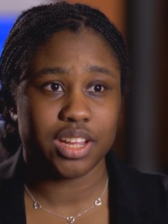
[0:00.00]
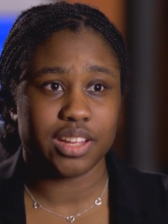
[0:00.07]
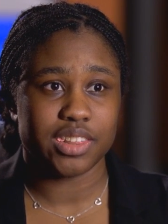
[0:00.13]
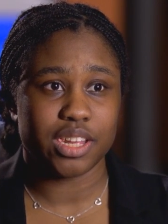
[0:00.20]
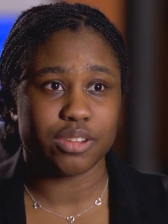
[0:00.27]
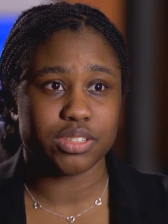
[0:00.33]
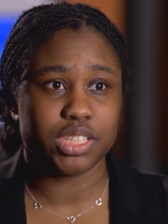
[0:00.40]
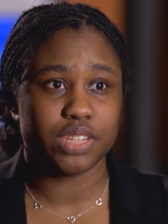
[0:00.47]

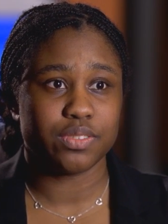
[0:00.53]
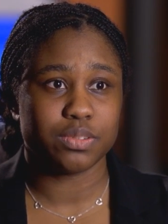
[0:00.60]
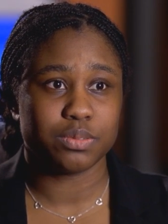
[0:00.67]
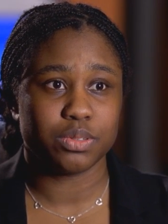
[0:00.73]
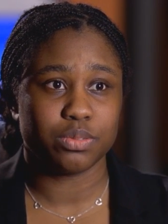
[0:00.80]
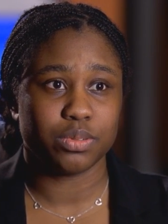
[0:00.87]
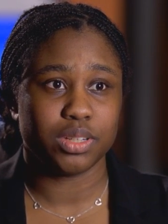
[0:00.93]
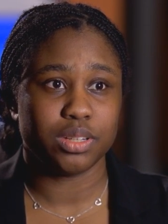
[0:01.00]
And that was the difference
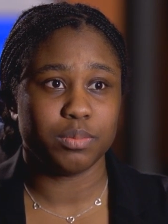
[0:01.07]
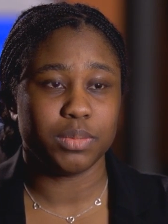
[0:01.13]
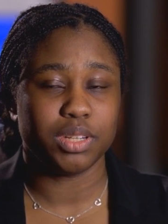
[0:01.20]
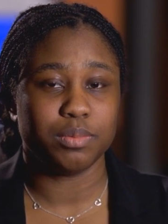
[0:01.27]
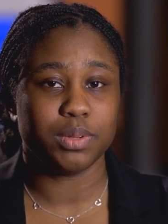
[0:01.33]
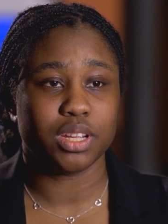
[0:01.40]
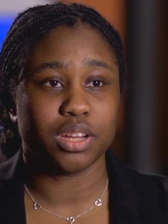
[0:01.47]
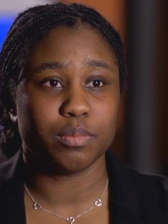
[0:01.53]
between me
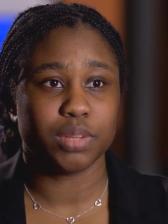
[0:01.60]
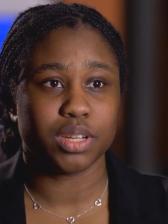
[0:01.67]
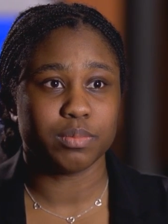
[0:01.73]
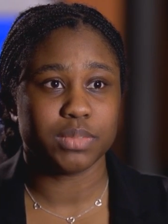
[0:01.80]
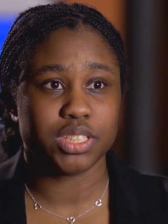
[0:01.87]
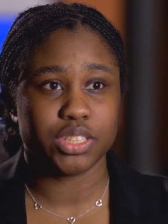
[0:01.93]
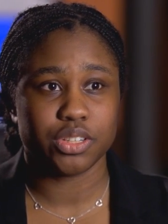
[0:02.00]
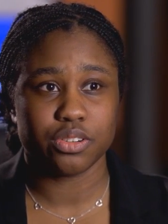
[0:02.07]
becoming a
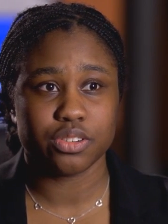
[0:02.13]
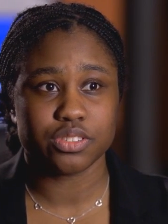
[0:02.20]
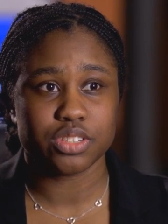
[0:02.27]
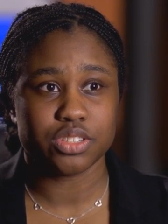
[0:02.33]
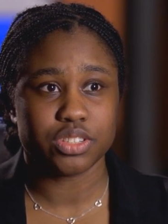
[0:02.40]
materials